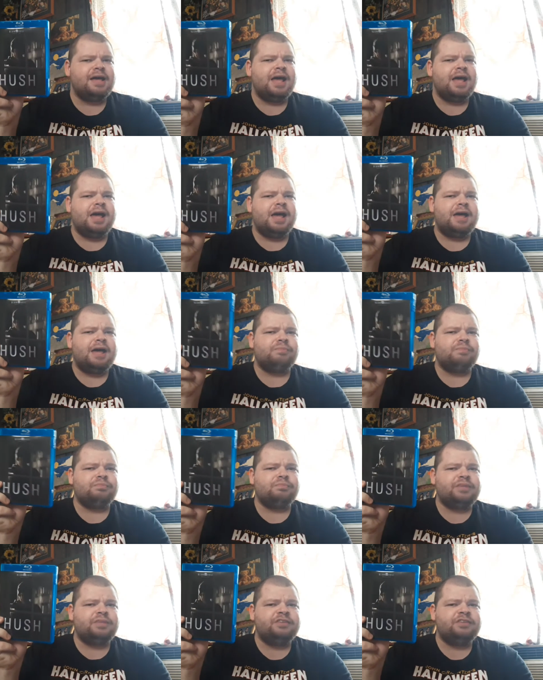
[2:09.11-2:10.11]
and
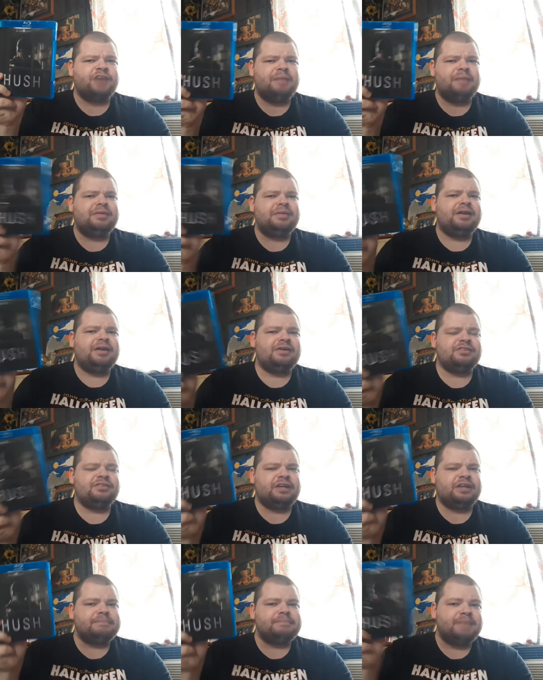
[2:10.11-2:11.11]
he's coming in there, and he's,
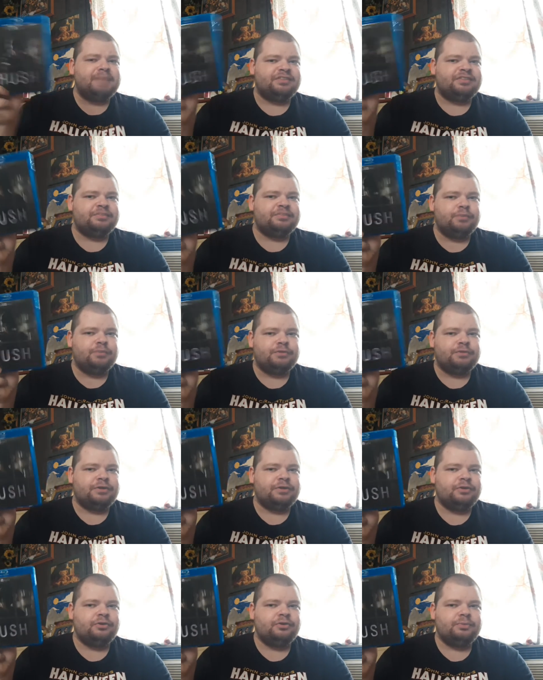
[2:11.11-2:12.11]
like, messing with
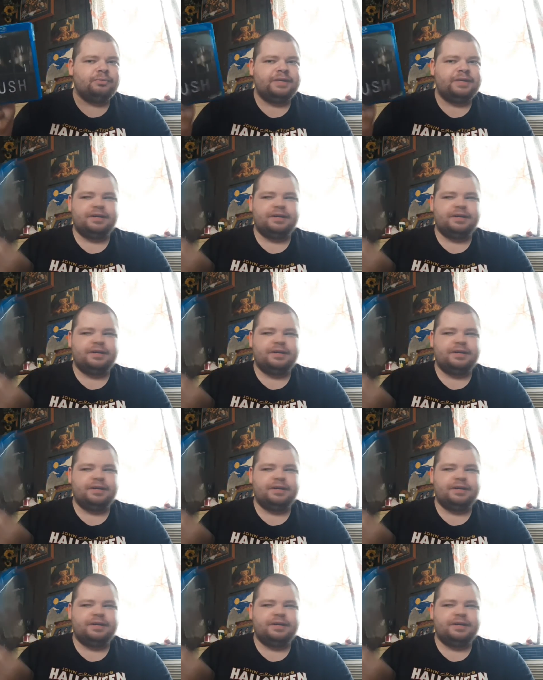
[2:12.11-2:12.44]
her a little bit,